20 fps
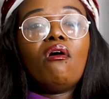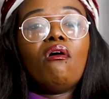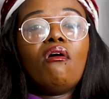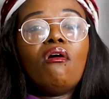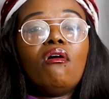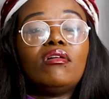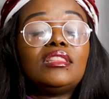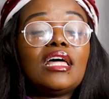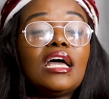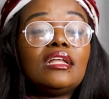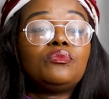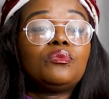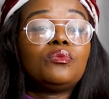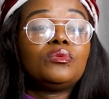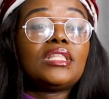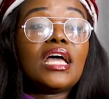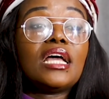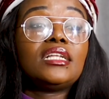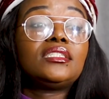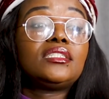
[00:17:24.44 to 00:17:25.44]
Oh,
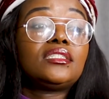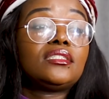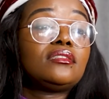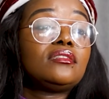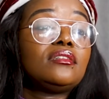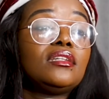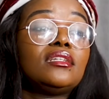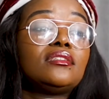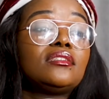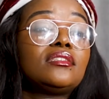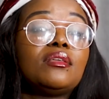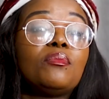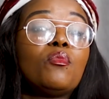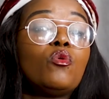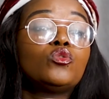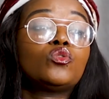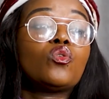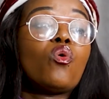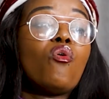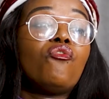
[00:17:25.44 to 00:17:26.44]
that is the
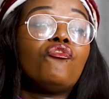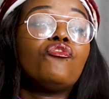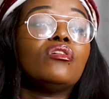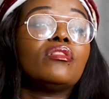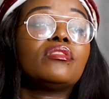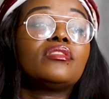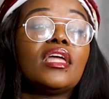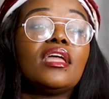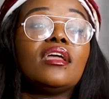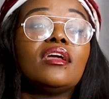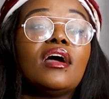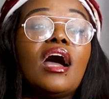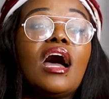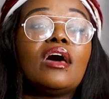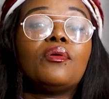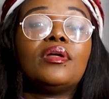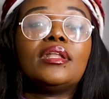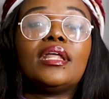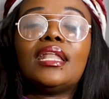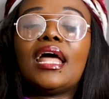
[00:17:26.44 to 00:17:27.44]
most awful thing. I
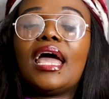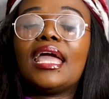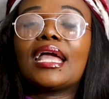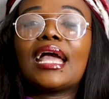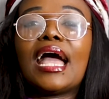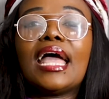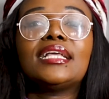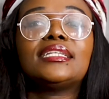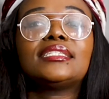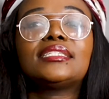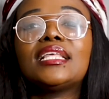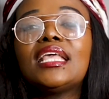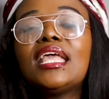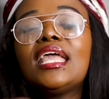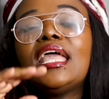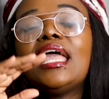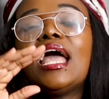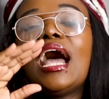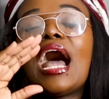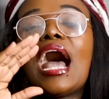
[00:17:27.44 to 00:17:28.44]
don't want to lie. Guys,
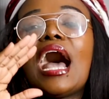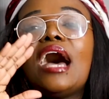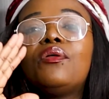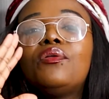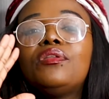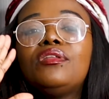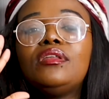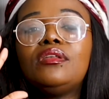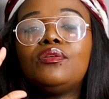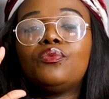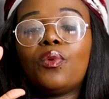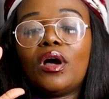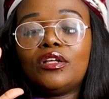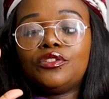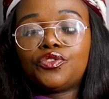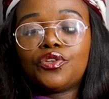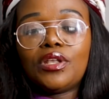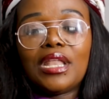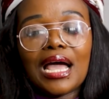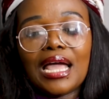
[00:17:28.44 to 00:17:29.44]
I don't
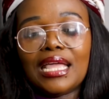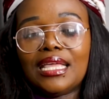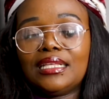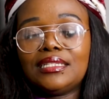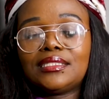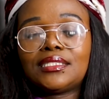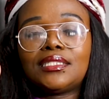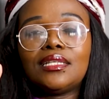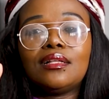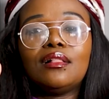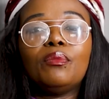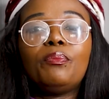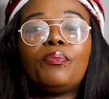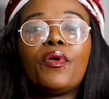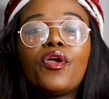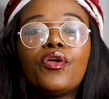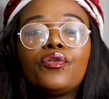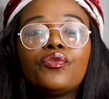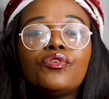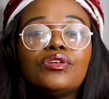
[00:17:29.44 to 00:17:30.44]
want to lie. Single
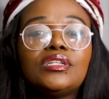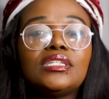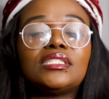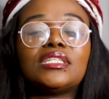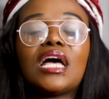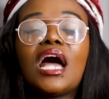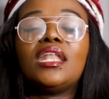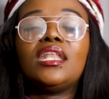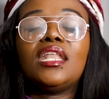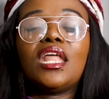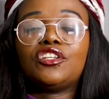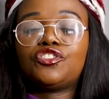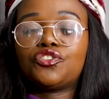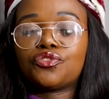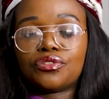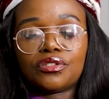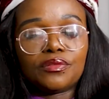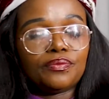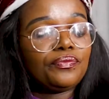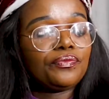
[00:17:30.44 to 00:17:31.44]
parenthood is
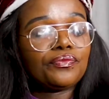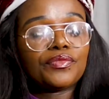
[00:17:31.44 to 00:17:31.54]
unnatural.